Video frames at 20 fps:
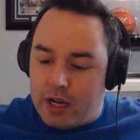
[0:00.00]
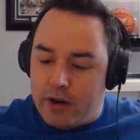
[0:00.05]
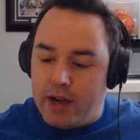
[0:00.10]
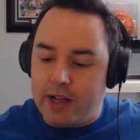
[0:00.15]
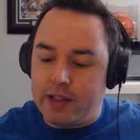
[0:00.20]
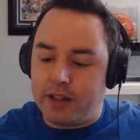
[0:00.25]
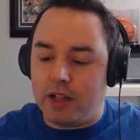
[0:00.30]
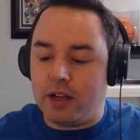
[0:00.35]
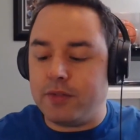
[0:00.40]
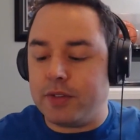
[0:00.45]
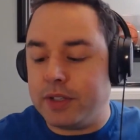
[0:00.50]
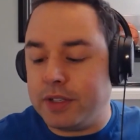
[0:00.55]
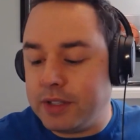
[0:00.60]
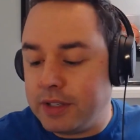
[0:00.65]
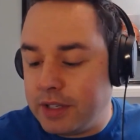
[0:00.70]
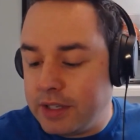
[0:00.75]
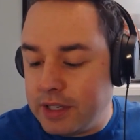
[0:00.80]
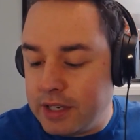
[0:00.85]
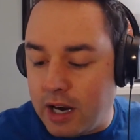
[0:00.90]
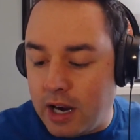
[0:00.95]
I love it.
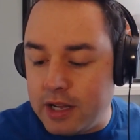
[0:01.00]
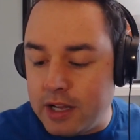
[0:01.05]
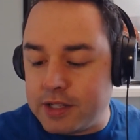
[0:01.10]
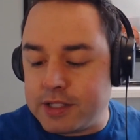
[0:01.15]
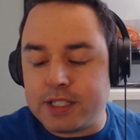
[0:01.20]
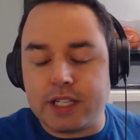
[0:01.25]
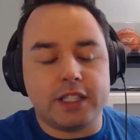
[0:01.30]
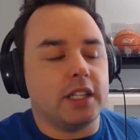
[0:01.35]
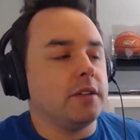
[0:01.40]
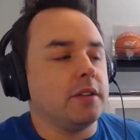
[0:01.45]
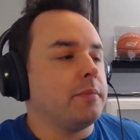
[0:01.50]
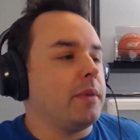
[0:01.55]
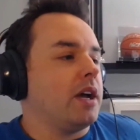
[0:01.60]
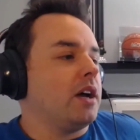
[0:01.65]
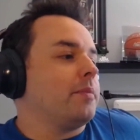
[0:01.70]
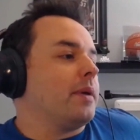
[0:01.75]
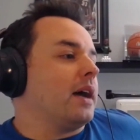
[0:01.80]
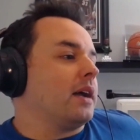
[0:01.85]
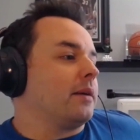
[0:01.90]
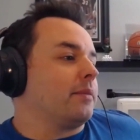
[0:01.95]
All right, let's get to the
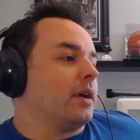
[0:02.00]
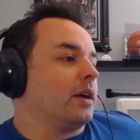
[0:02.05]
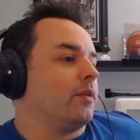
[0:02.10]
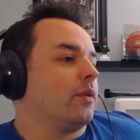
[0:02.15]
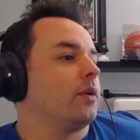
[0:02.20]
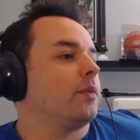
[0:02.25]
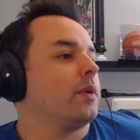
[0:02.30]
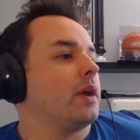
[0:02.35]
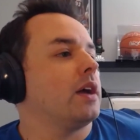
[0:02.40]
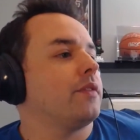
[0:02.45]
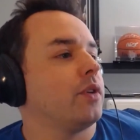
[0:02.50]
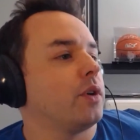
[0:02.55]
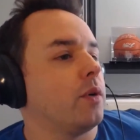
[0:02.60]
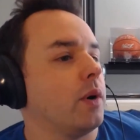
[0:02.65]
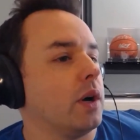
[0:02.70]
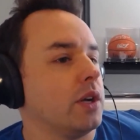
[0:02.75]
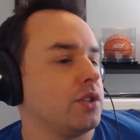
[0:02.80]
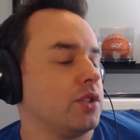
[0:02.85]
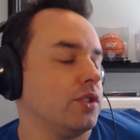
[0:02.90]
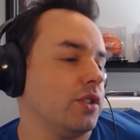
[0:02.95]
mailbag, man. What do we have for
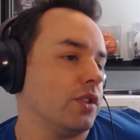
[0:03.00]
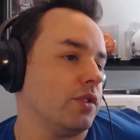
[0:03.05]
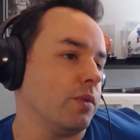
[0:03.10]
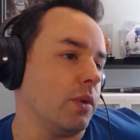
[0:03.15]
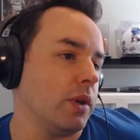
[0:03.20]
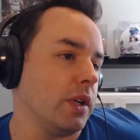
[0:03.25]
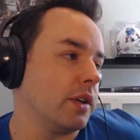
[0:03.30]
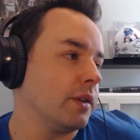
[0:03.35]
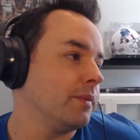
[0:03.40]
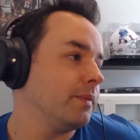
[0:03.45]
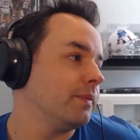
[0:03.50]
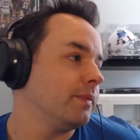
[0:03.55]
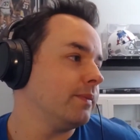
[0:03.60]
questions this week?